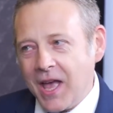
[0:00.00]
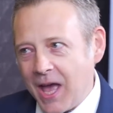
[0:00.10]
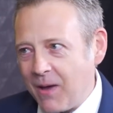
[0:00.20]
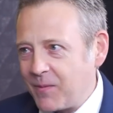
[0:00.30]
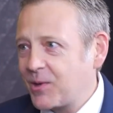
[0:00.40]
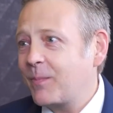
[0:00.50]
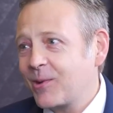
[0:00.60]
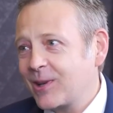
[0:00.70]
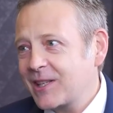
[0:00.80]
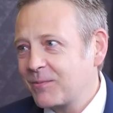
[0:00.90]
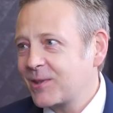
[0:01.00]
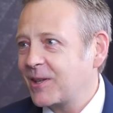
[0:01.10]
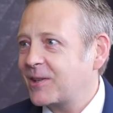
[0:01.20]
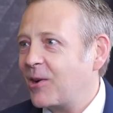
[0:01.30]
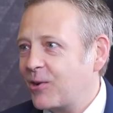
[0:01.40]
Top of your list was
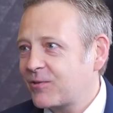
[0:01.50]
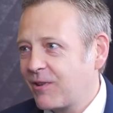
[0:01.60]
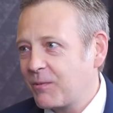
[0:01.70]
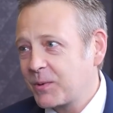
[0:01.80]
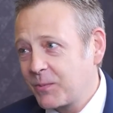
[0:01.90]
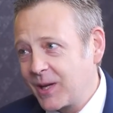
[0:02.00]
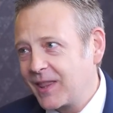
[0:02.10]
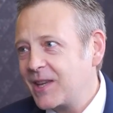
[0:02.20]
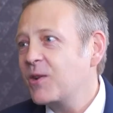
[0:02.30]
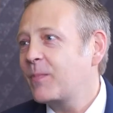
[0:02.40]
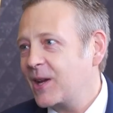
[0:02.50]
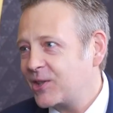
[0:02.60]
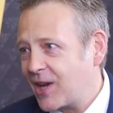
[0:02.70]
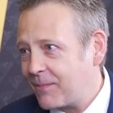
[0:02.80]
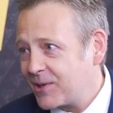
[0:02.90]
that Austria would win the European
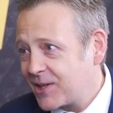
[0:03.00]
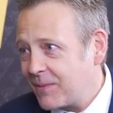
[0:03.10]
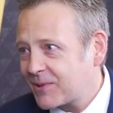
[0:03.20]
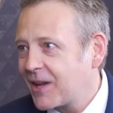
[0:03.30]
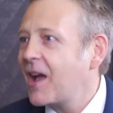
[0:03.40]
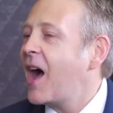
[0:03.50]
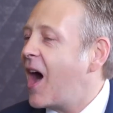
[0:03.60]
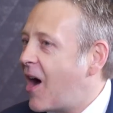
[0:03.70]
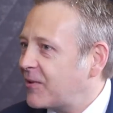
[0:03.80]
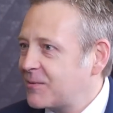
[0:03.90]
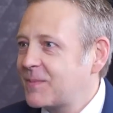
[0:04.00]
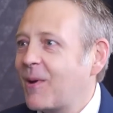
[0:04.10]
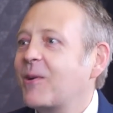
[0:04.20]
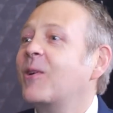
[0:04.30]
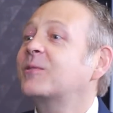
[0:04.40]
Championships. After we
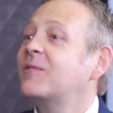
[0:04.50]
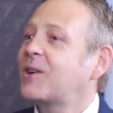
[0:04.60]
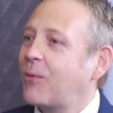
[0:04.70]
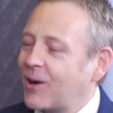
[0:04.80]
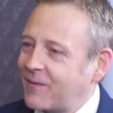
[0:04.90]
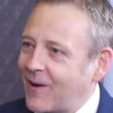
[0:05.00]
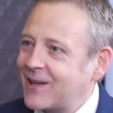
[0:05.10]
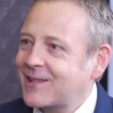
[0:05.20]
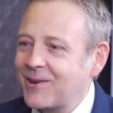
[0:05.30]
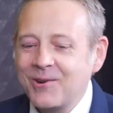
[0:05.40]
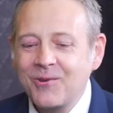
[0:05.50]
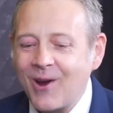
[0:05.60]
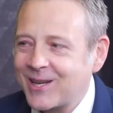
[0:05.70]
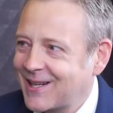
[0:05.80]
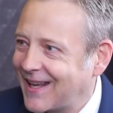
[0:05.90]
spoke, Austria qualified, so
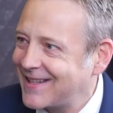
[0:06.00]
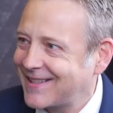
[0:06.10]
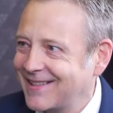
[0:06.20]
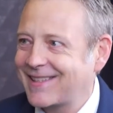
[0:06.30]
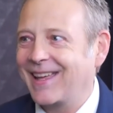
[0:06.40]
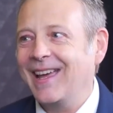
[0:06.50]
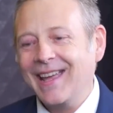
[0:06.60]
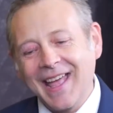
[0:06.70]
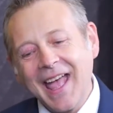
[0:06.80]
congratulations there.